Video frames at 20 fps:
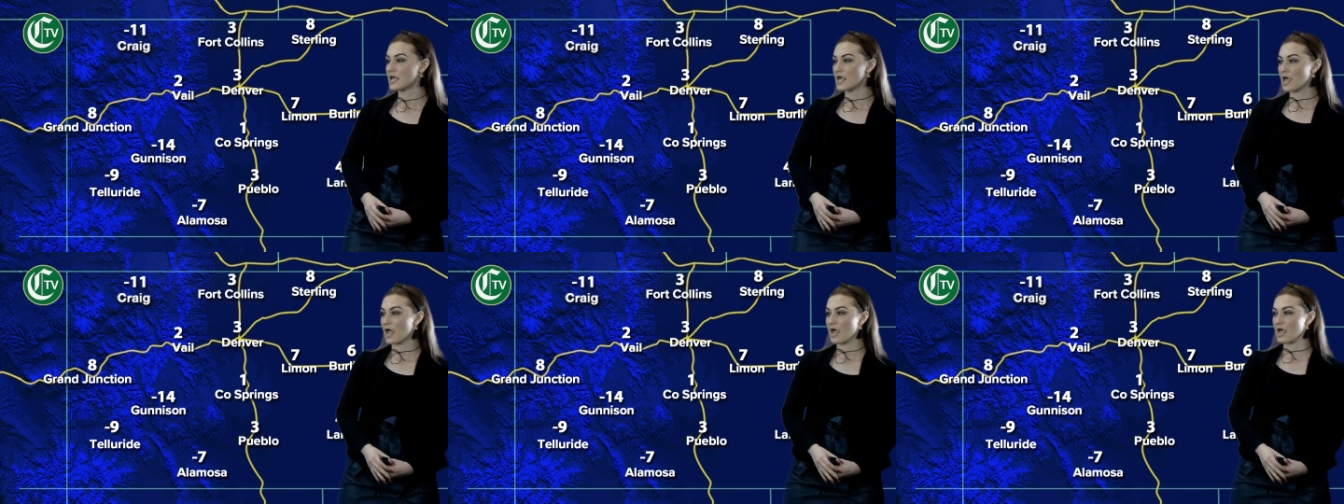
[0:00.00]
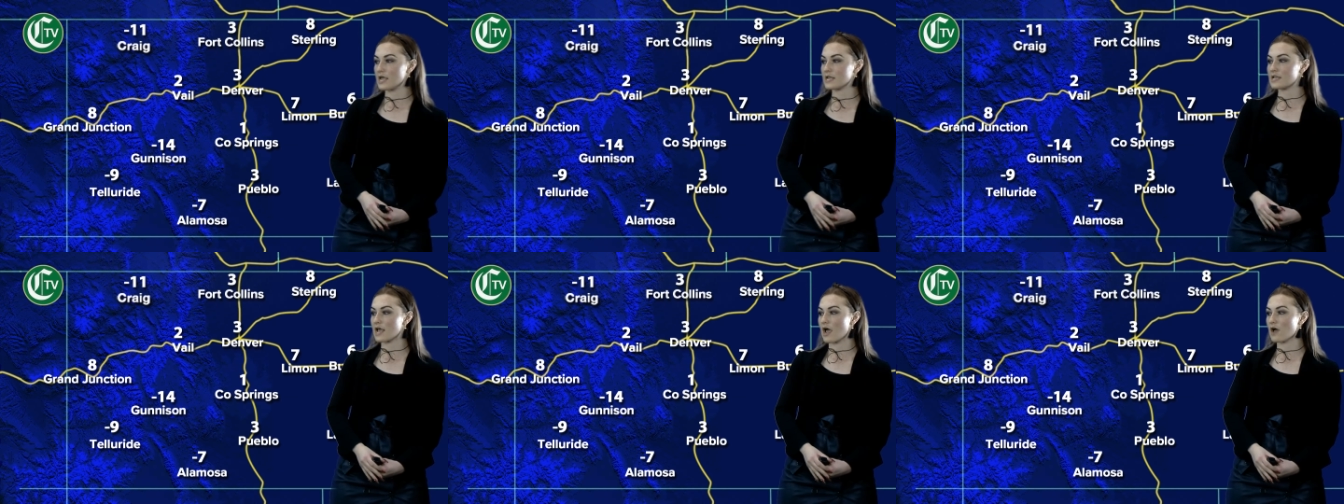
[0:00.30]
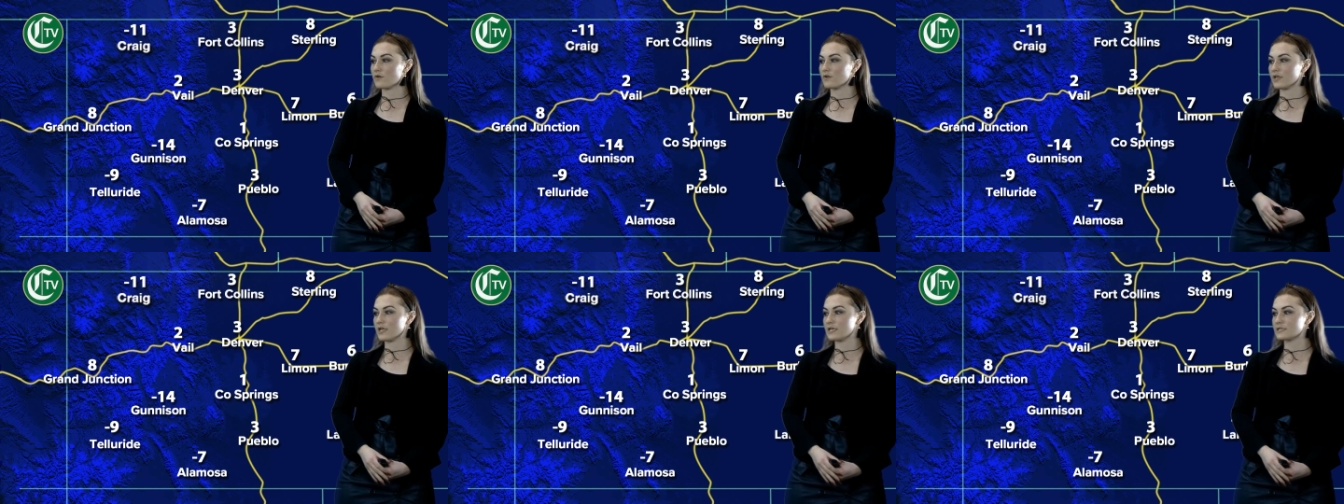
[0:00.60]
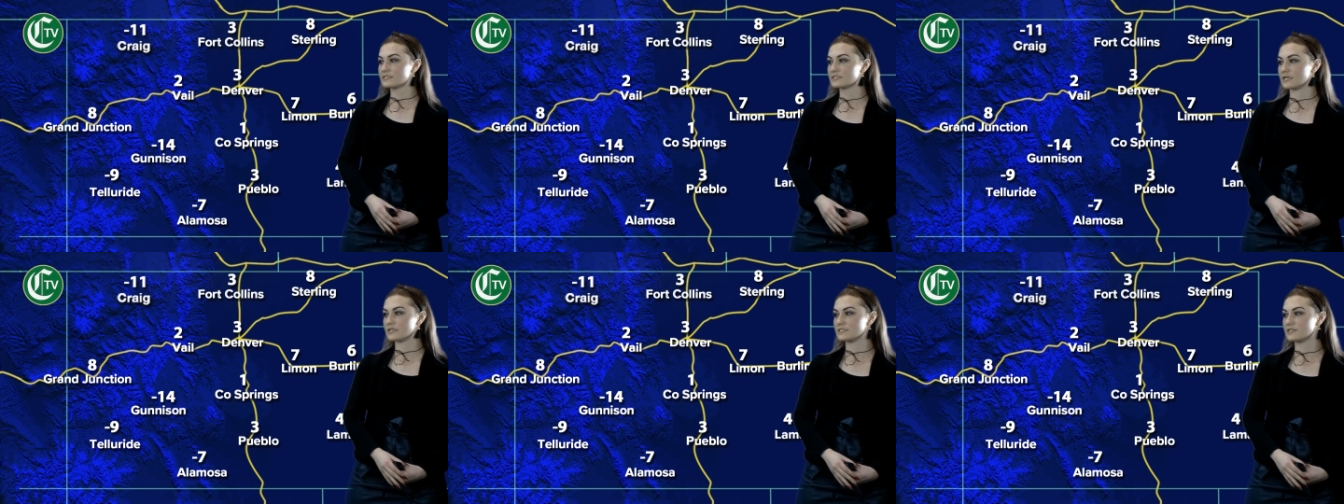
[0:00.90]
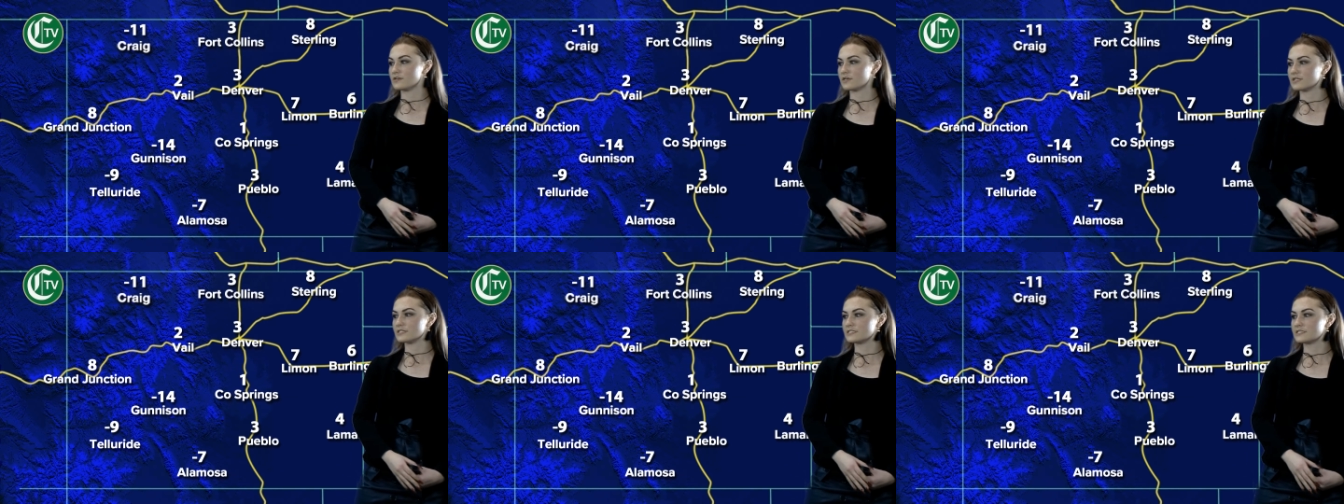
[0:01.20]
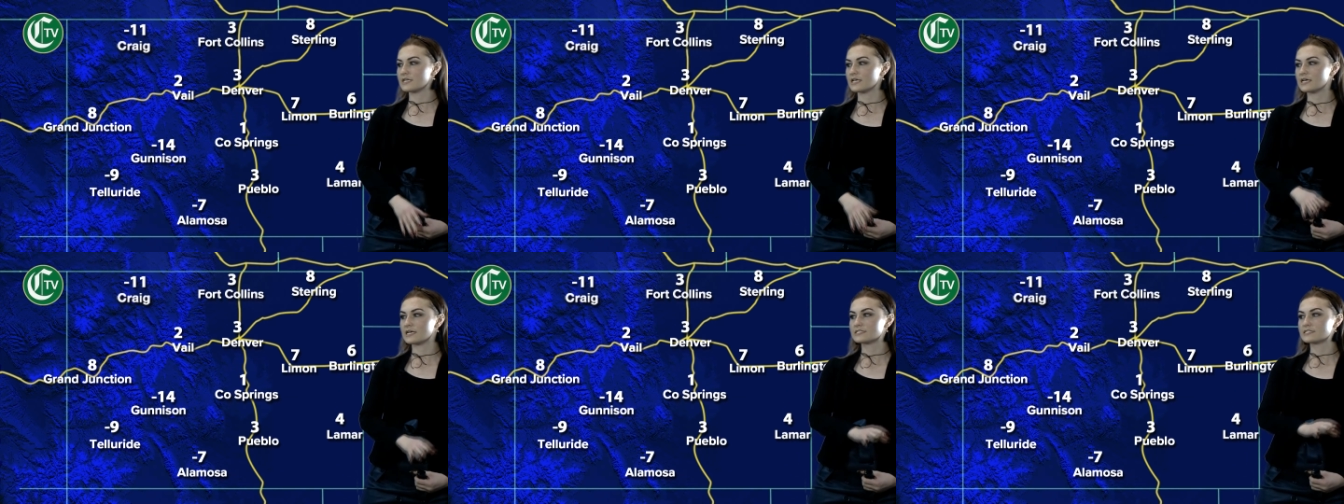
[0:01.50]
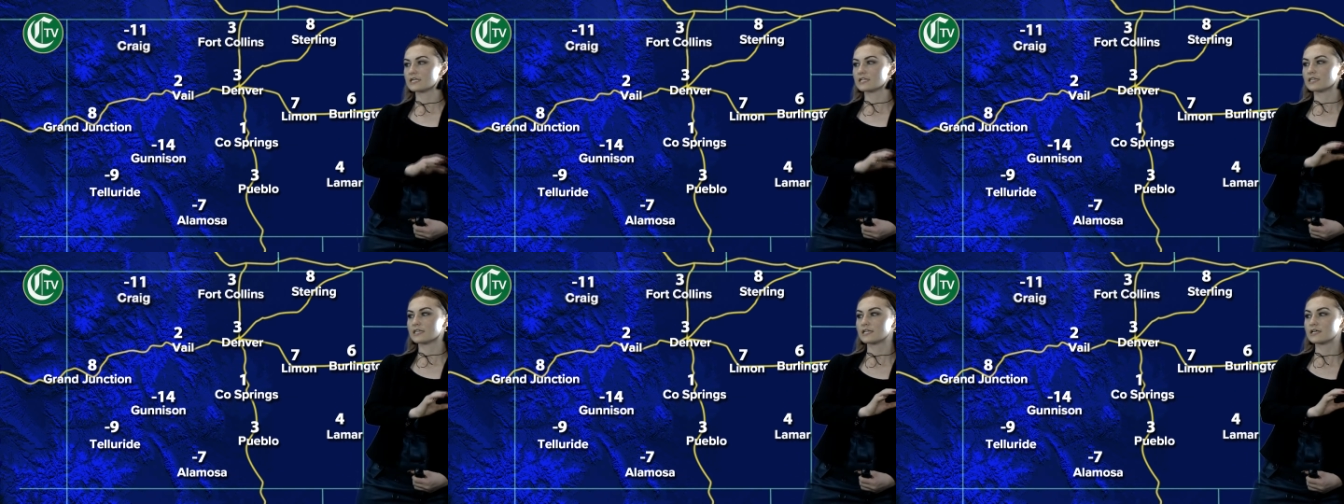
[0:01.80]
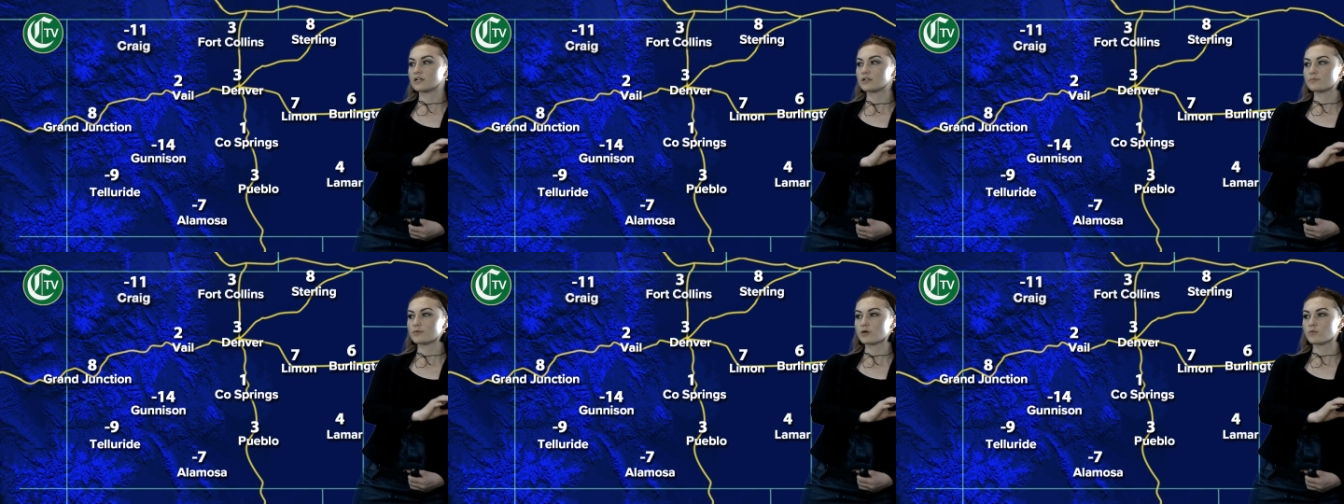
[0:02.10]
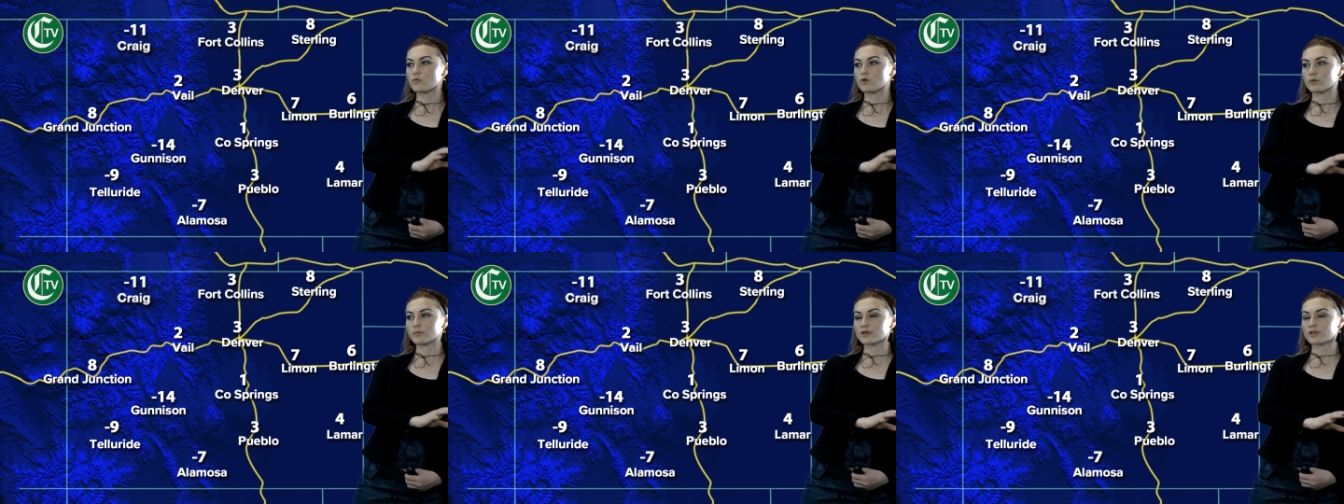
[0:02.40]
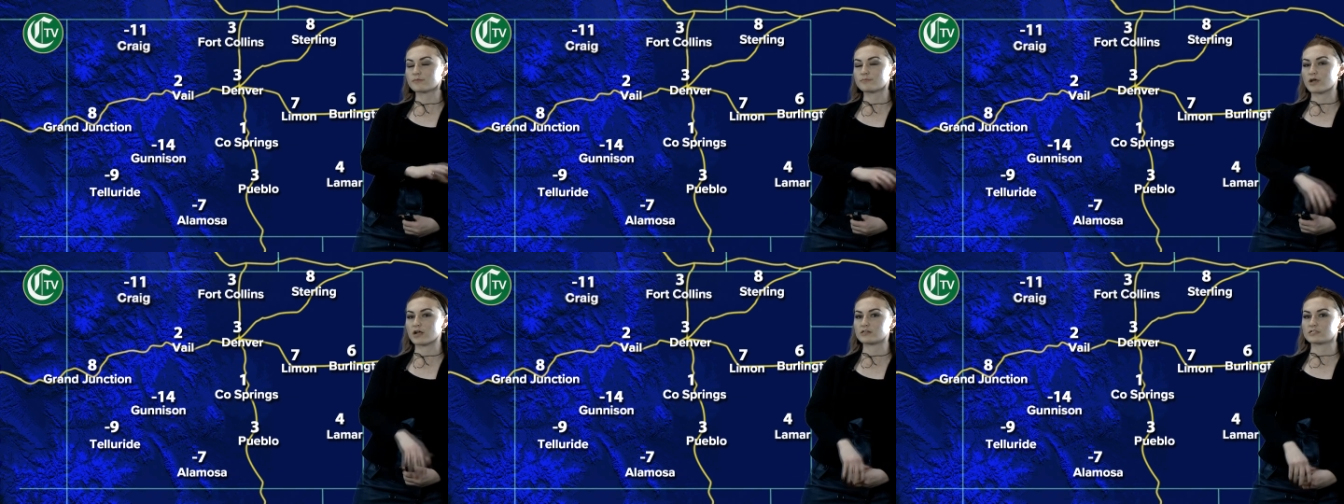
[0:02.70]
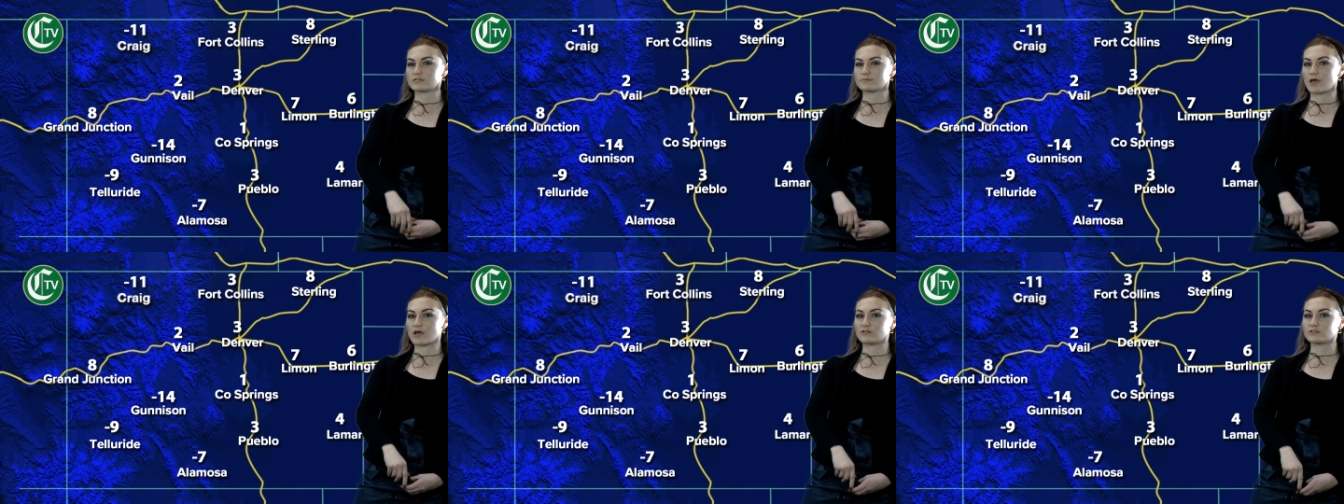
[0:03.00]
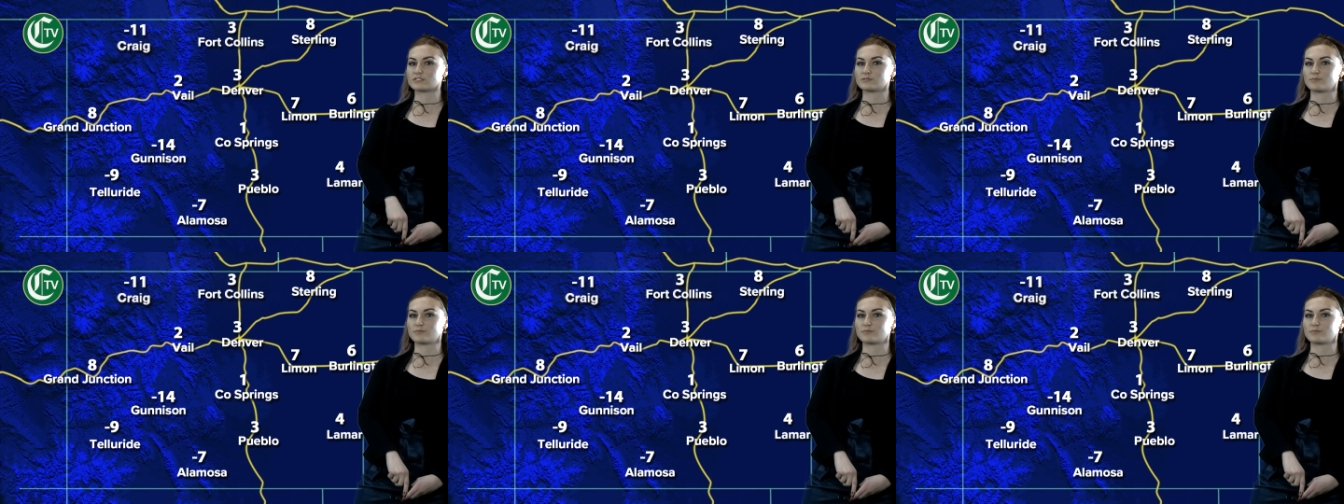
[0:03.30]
And out east, as you can see, it's a little bit warmer compared to the mountains,